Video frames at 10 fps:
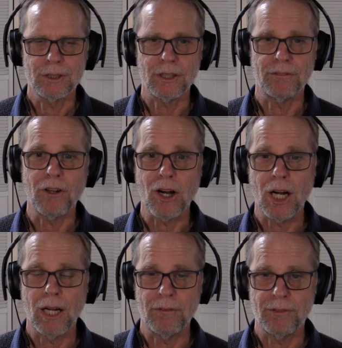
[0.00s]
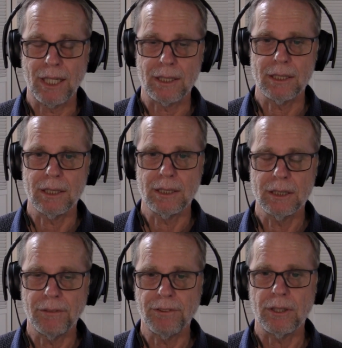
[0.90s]
survive that
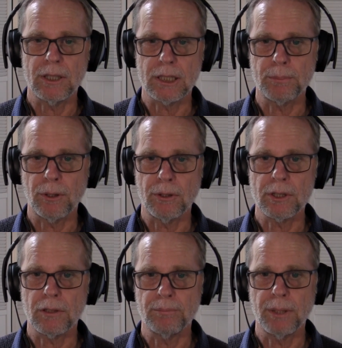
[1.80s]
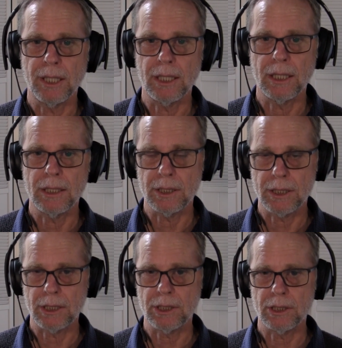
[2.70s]
difficult experience of being in
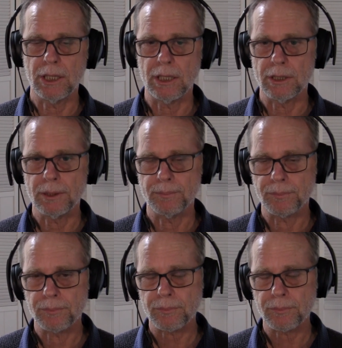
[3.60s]
detention centres.